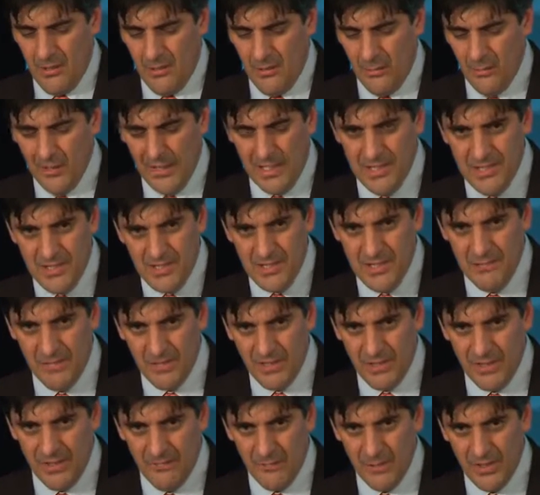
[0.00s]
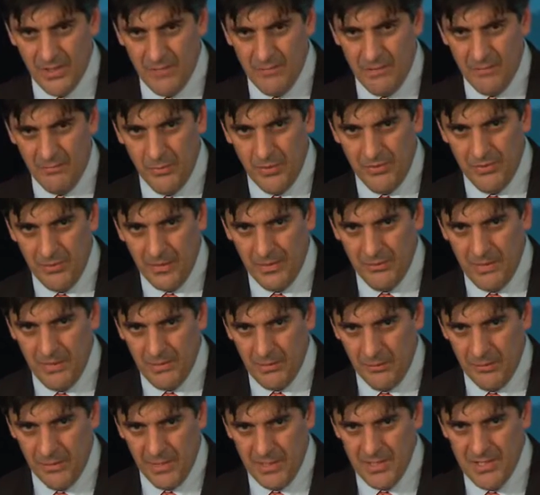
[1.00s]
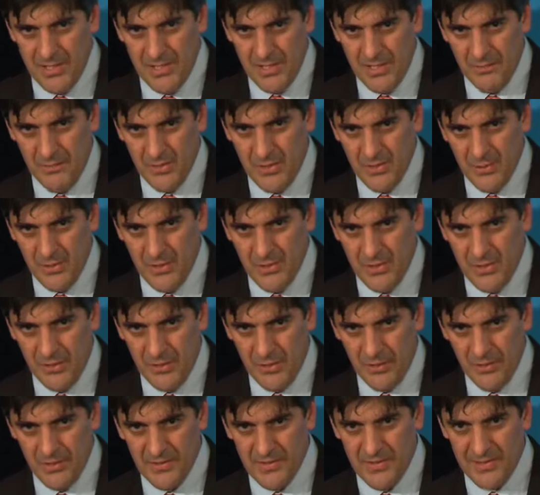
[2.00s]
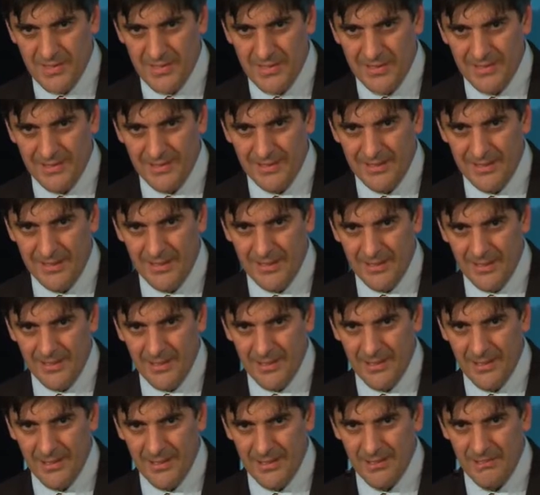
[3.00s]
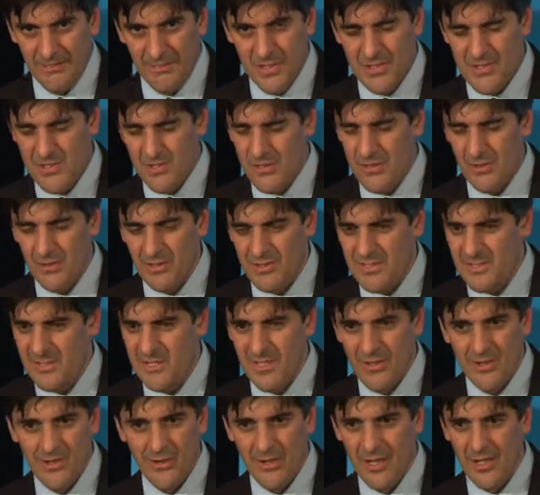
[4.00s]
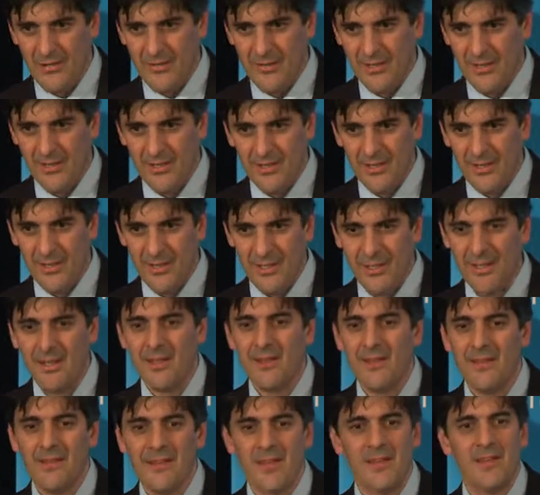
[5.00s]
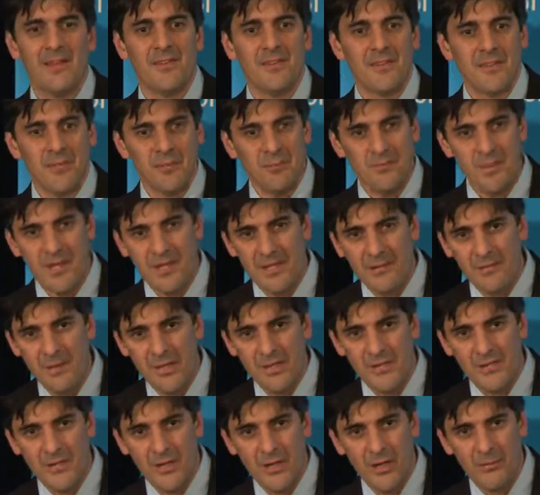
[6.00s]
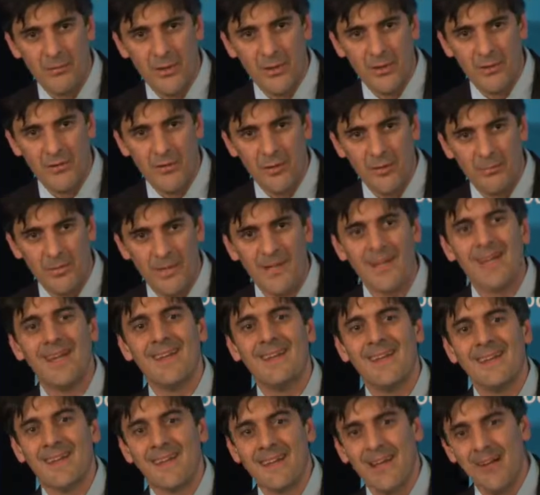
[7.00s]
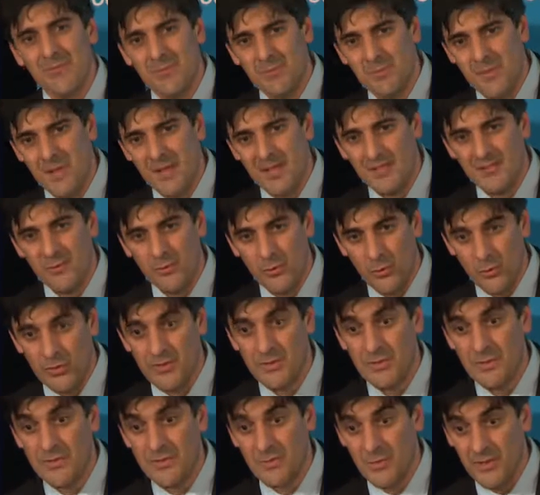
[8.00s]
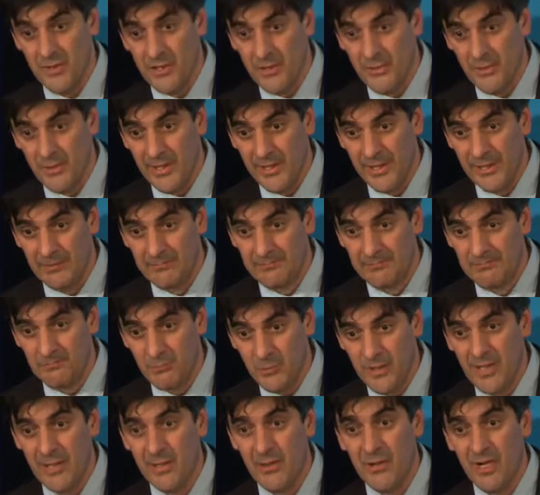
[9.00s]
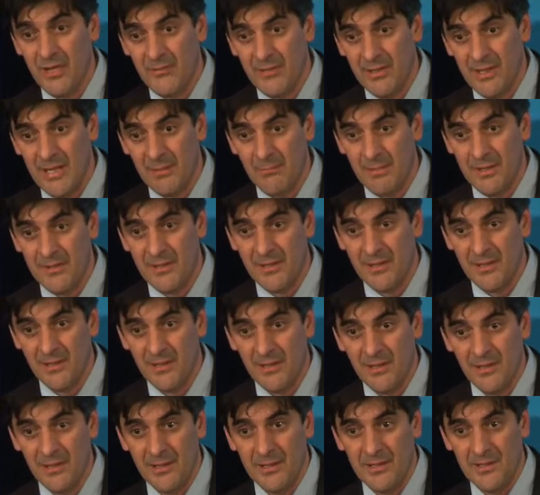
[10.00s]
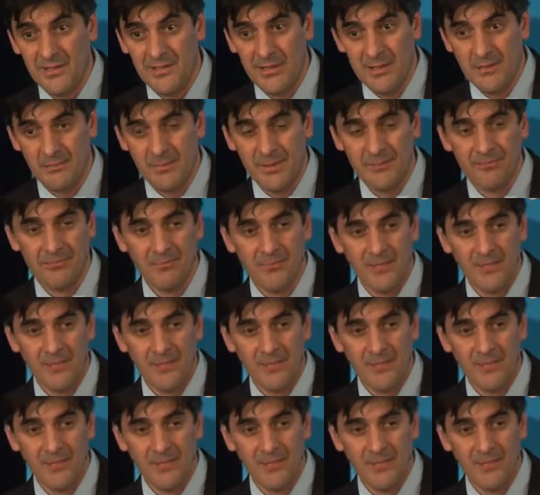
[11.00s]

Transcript: relationship, again, if we think about the relationship between journalist and leader, most journalists now are craving a leader that has spent a bit of time on a topic and then comes back and talks to us when they're ready. We are craving that particular leadership.